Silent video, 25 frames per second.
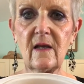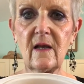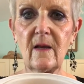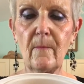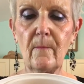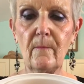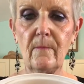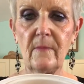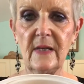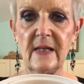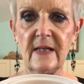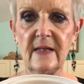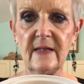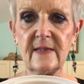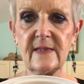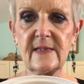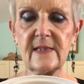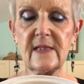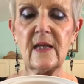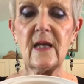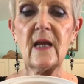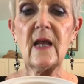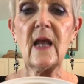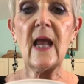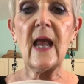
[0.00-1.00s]
meat.
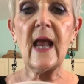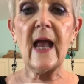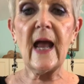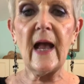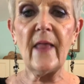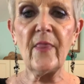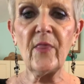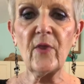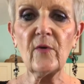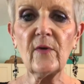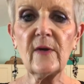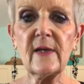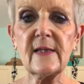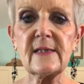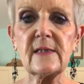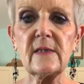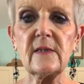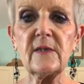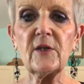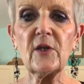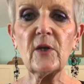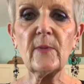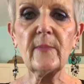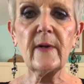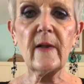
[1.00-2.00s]
And there is a
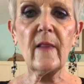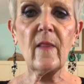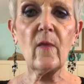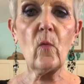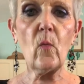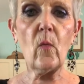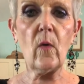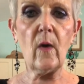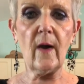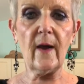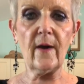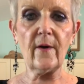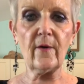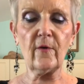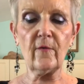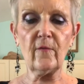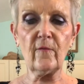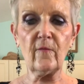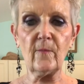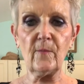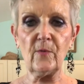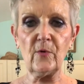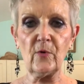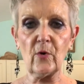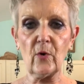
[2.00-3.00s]
little bit of the water
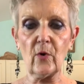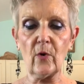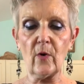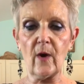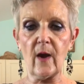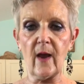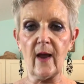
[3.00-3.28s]
from your